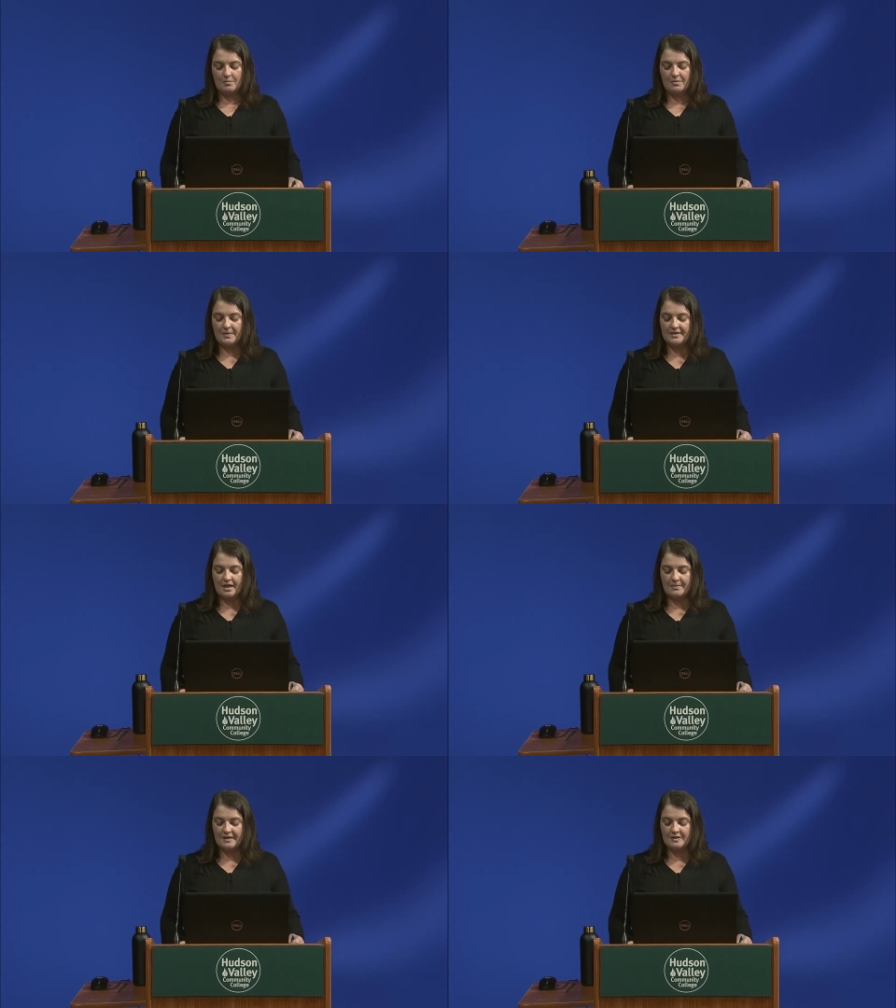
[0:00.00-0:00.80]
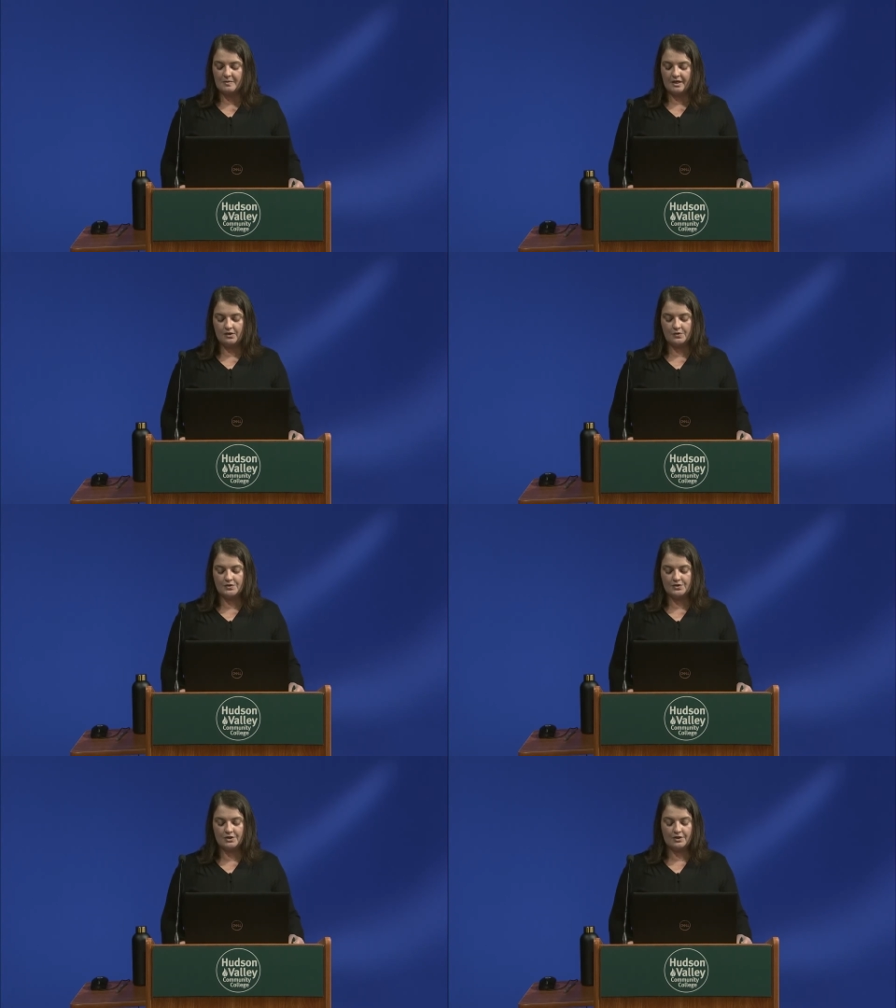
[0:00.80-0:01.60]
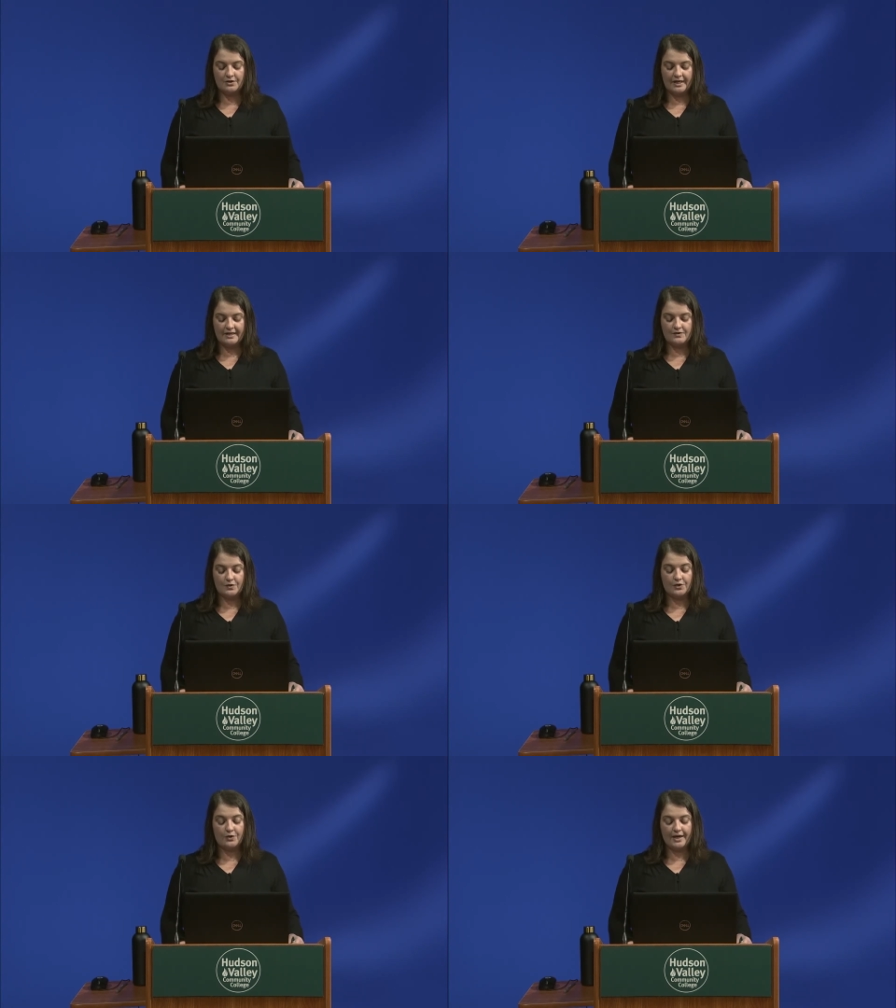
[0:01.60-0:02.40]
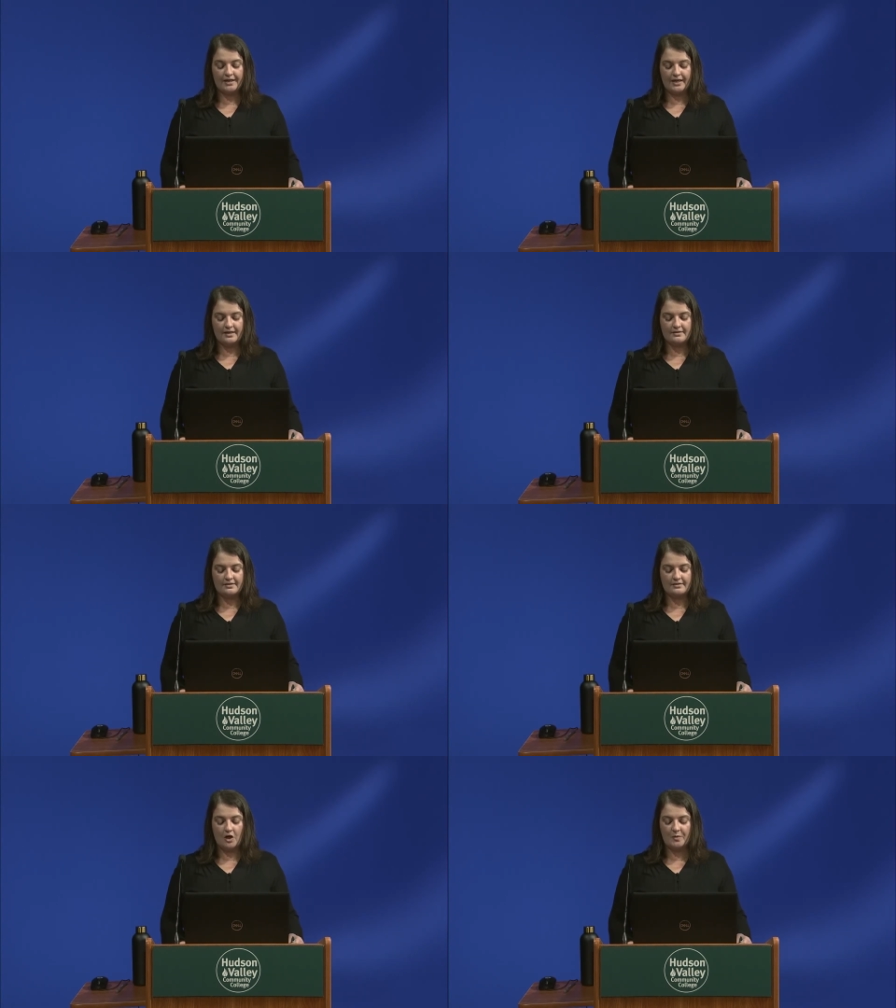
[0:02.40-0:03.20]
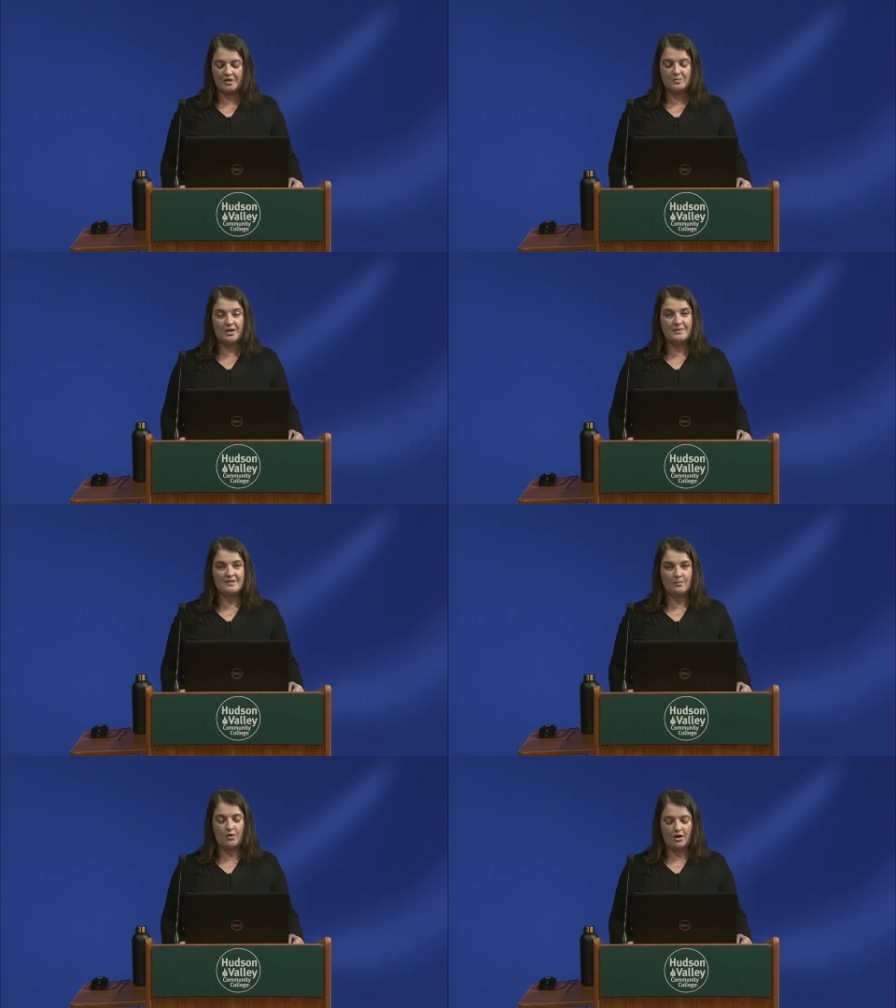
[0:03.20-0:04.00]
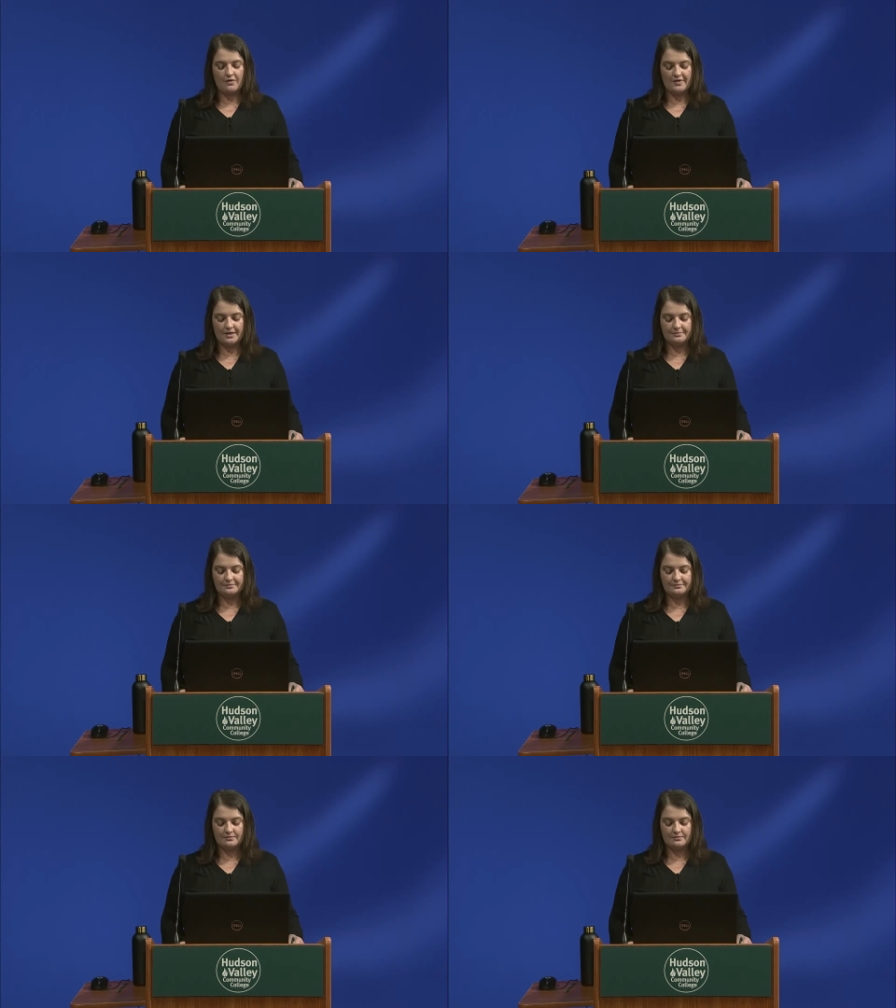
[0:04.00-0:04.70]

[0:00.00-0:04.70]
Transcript: Maybe that means being closer to your kids or your grandkids, helping to babysit more often.